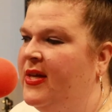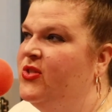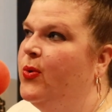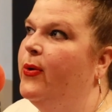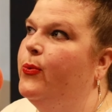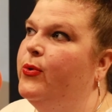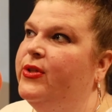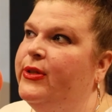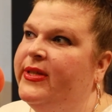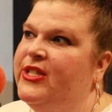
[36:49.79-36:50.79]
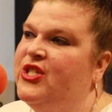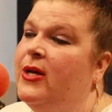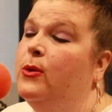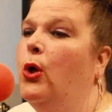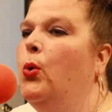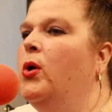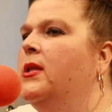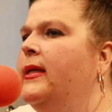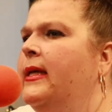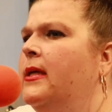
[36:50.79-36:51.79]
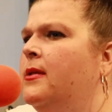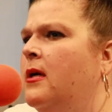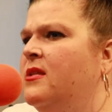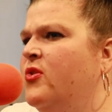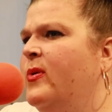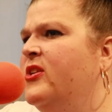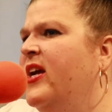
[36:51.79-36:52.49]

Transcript: That's where I really reached out. Locally, not so much.